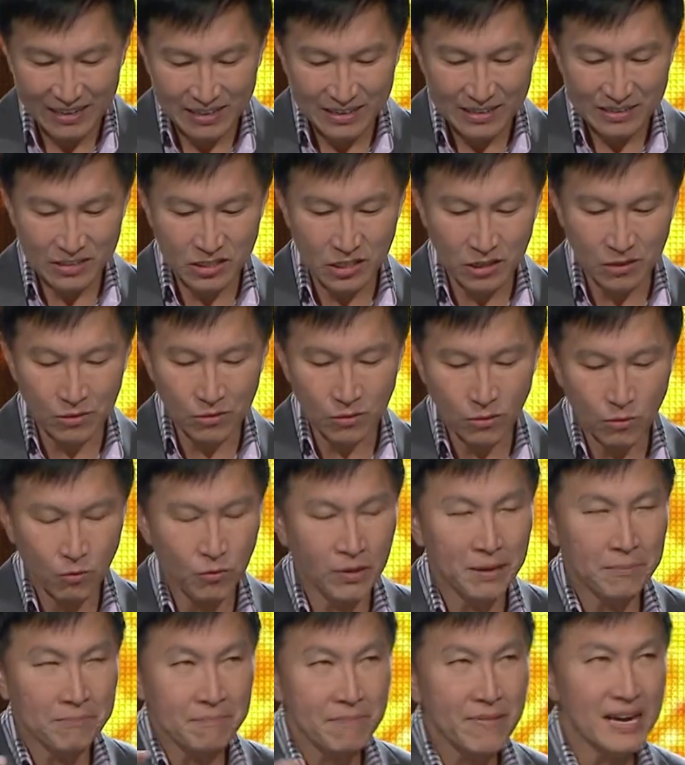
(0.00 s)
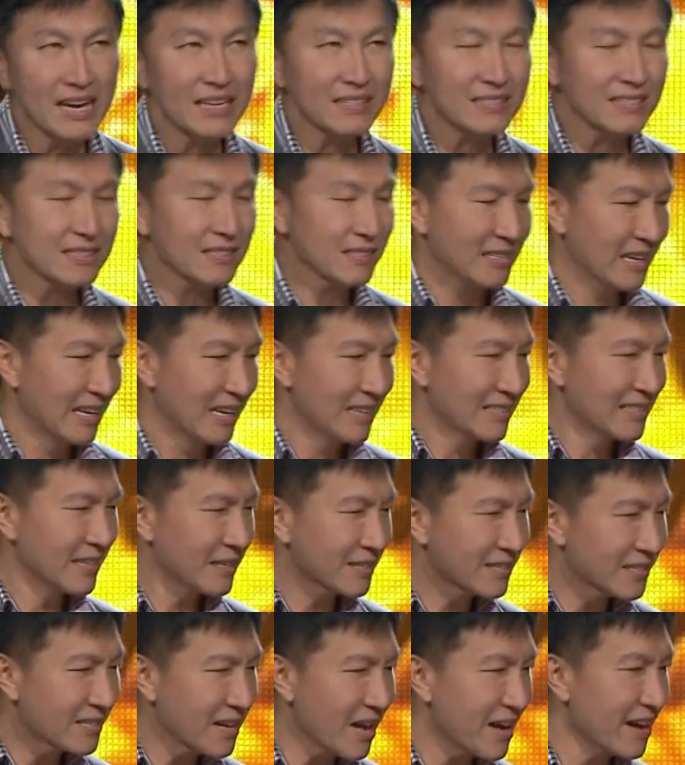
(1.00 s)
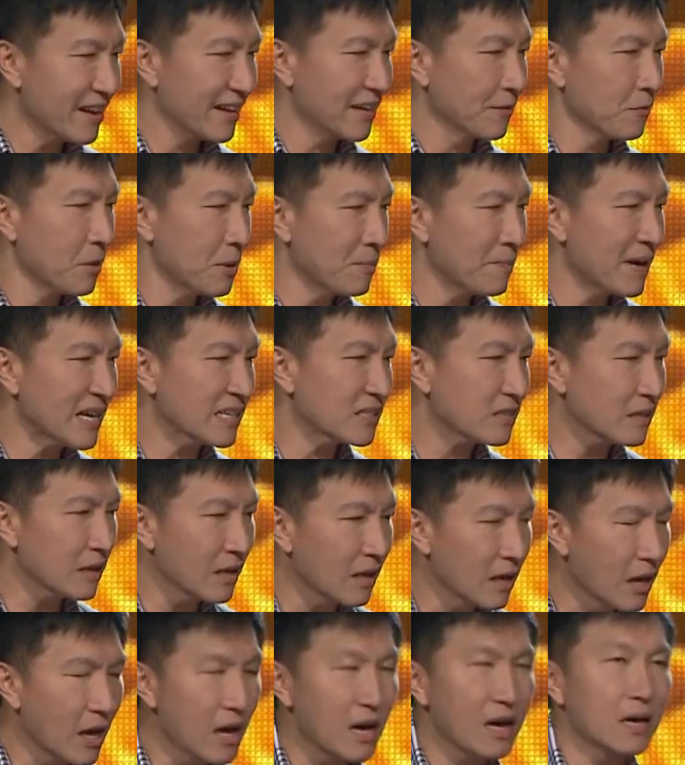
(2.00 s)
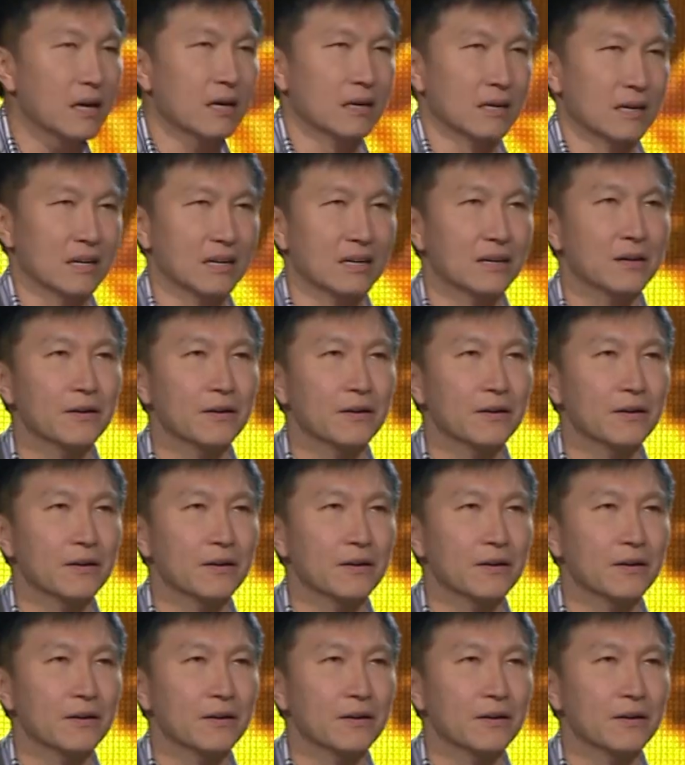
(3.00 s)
So we must desire, we must long